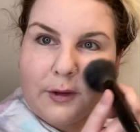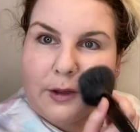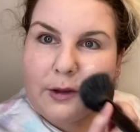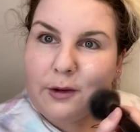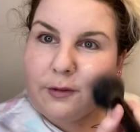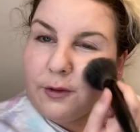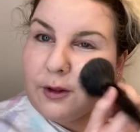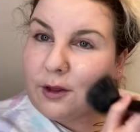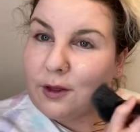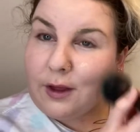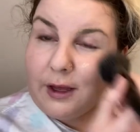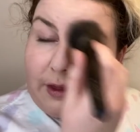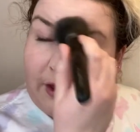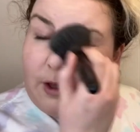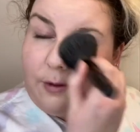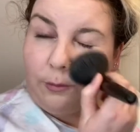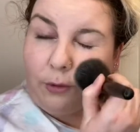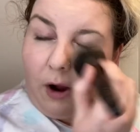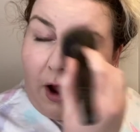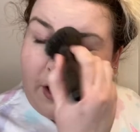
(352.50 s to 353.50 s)
if the thing
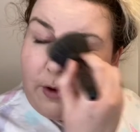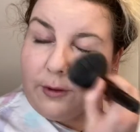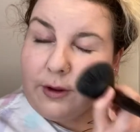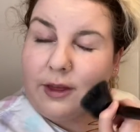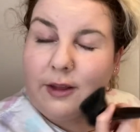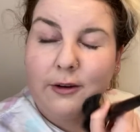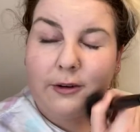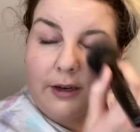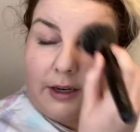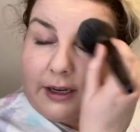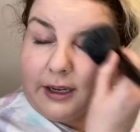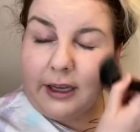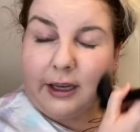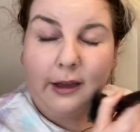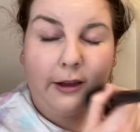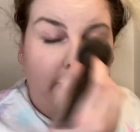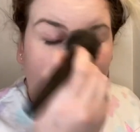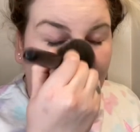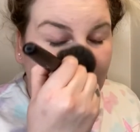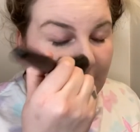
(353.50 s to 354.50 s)
that brought you in there didn't
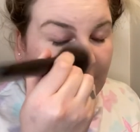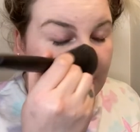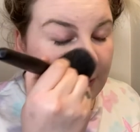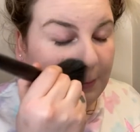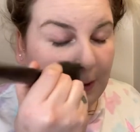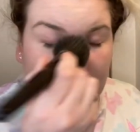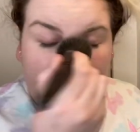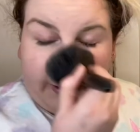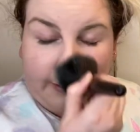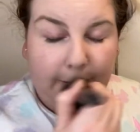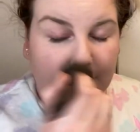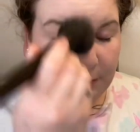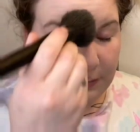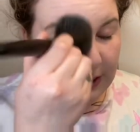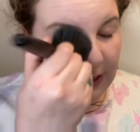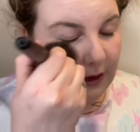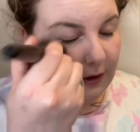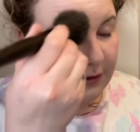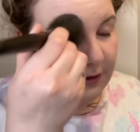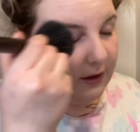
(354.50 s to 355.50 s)
kill you, then you might get something
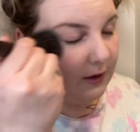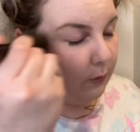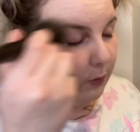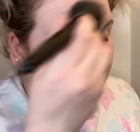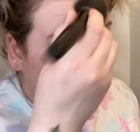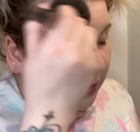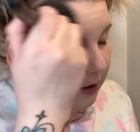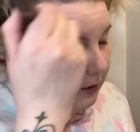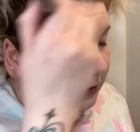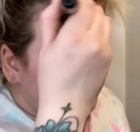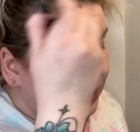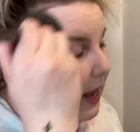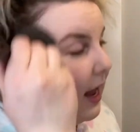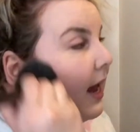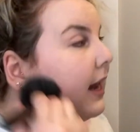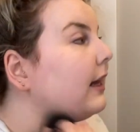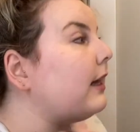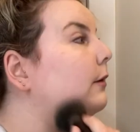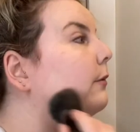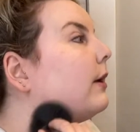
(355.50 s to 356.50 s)
else that will.
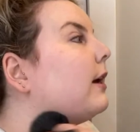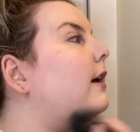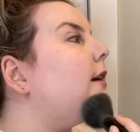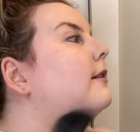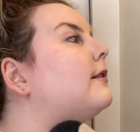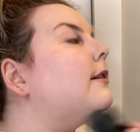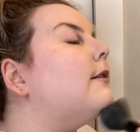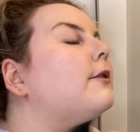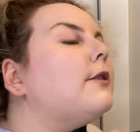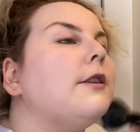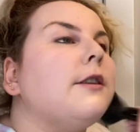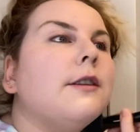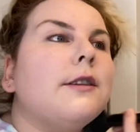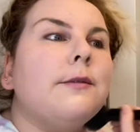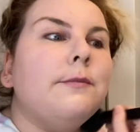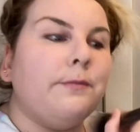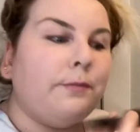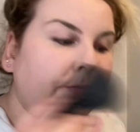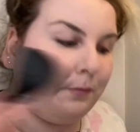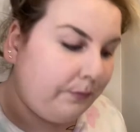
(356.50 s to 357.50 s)
Anyways, that was just
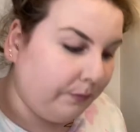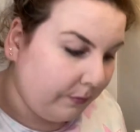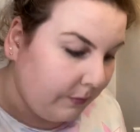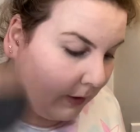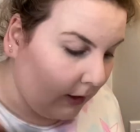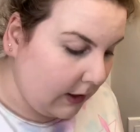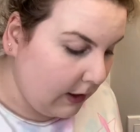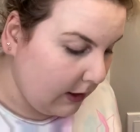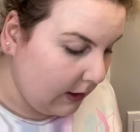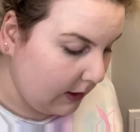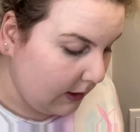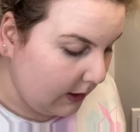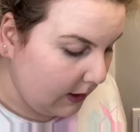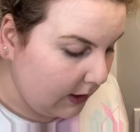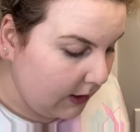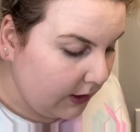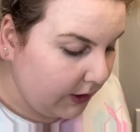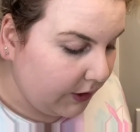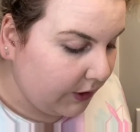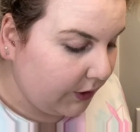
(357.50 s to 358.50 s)

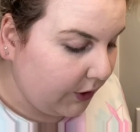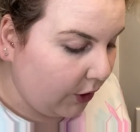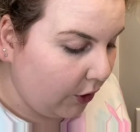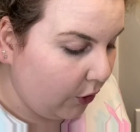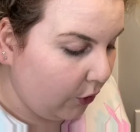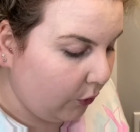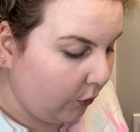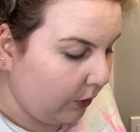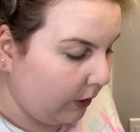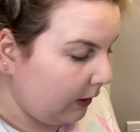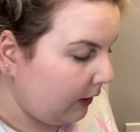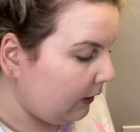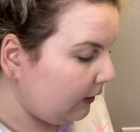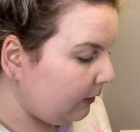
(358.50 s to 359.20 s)
so